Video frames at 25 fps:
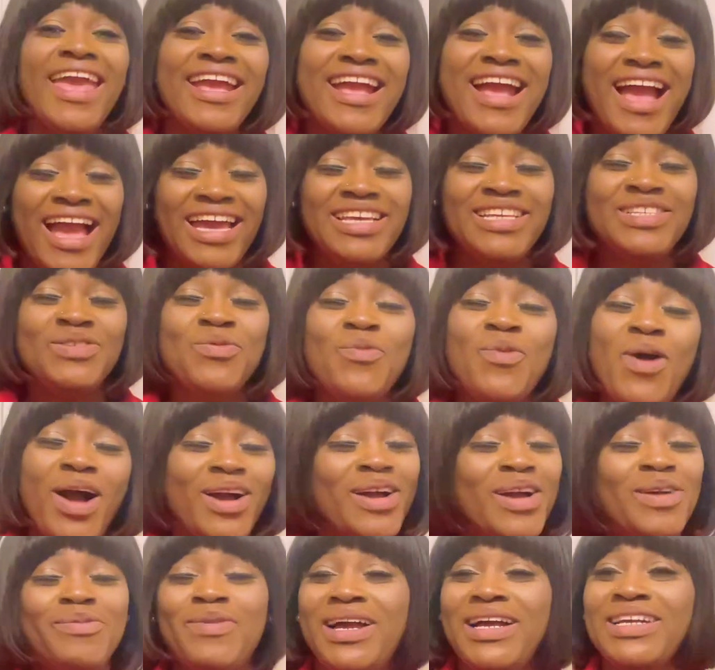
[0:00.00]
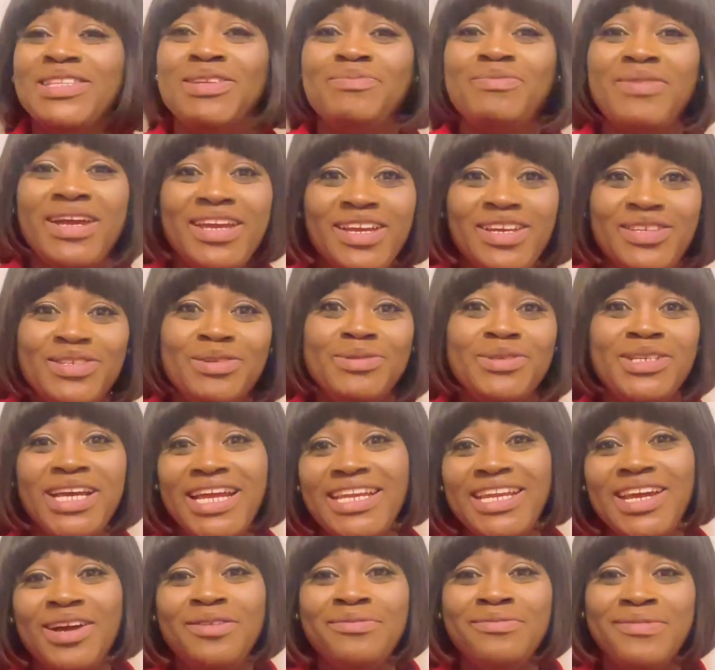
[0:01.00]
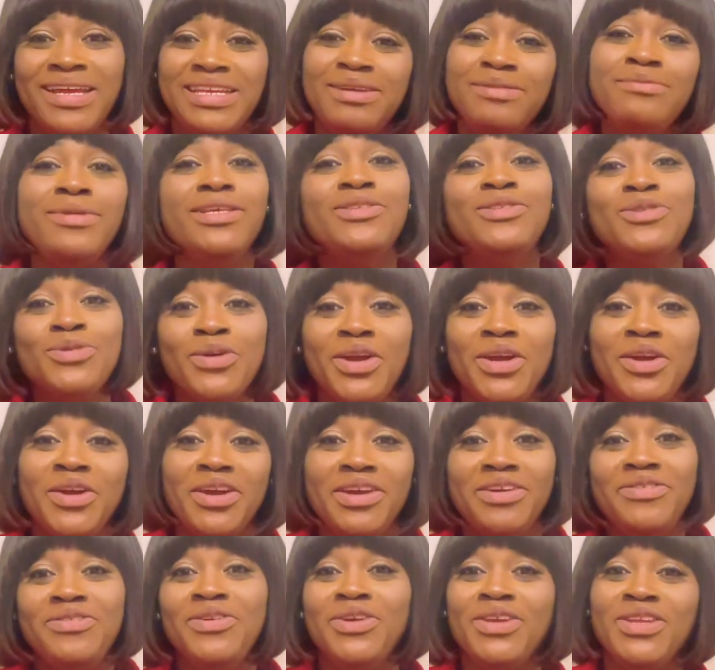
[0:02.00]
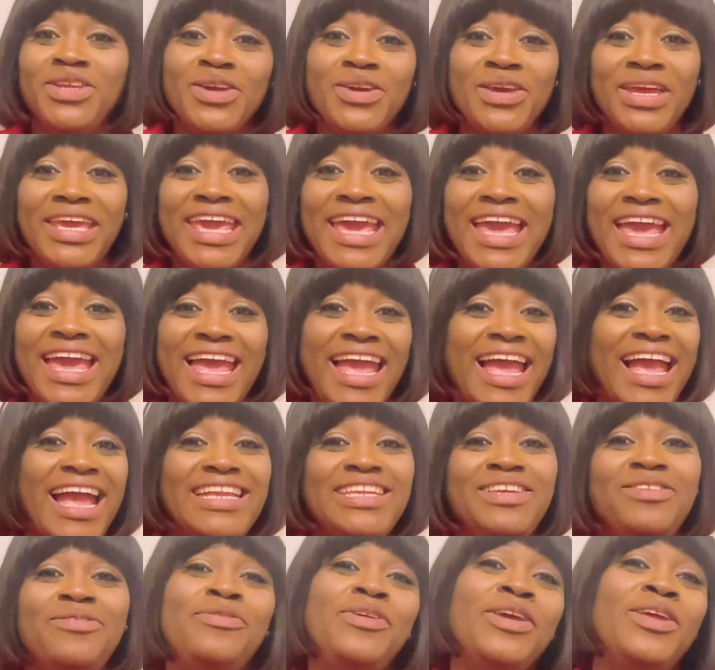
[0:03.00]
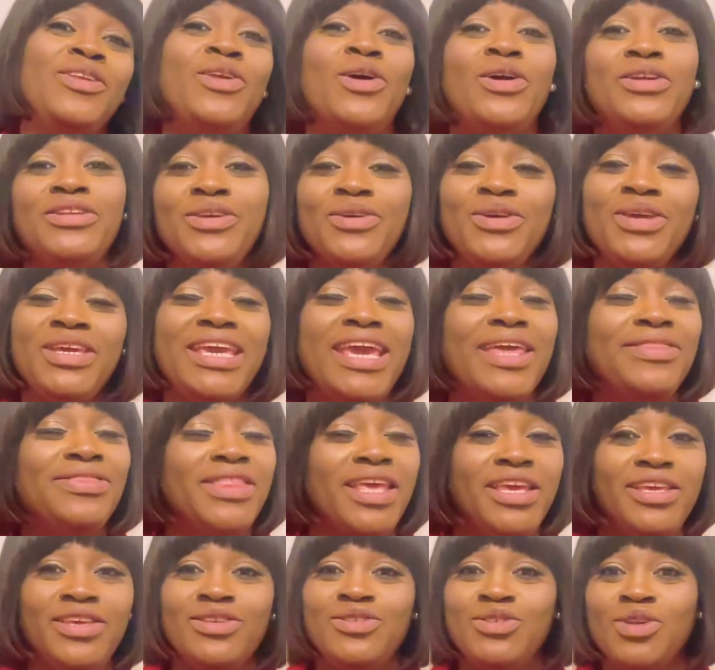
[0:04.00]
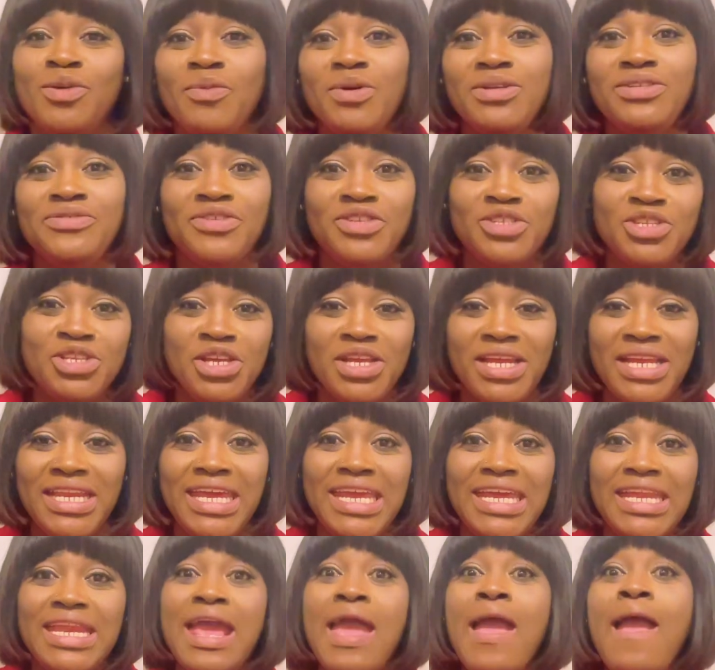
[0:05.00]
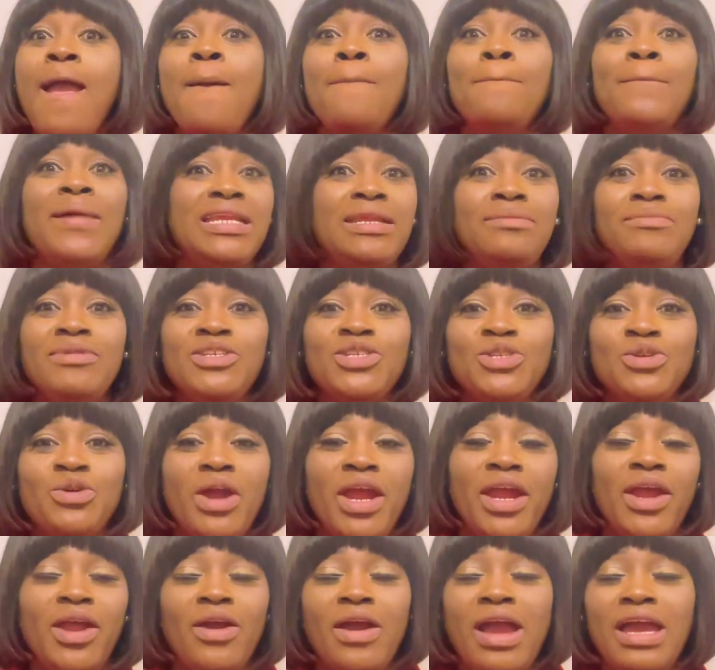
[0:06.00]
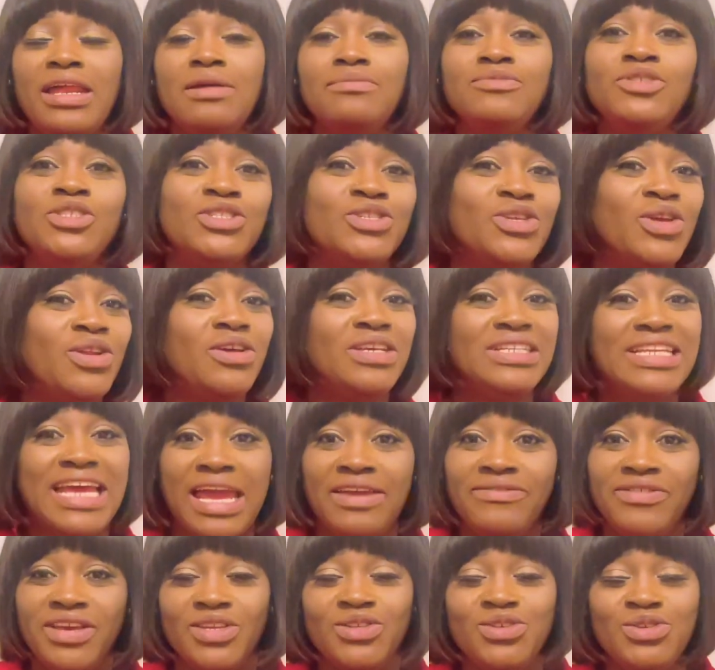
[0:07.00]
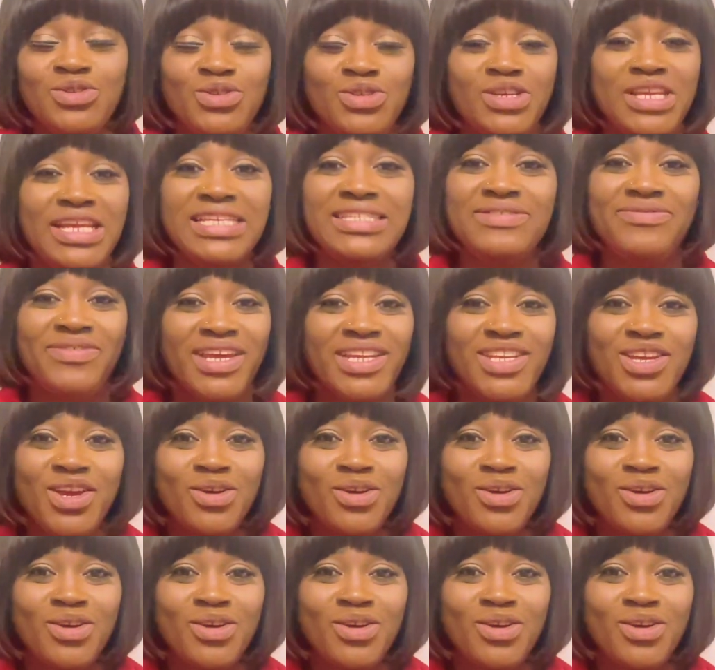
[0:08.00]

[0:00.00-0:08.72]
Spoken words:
Guys, welcome back to my YouTube channel. My name is Tunrayo. If you're new here, and if you're not new here, thank you so much for tuning in. My name is Tunrayo, and I'm just gonna dive into today's video.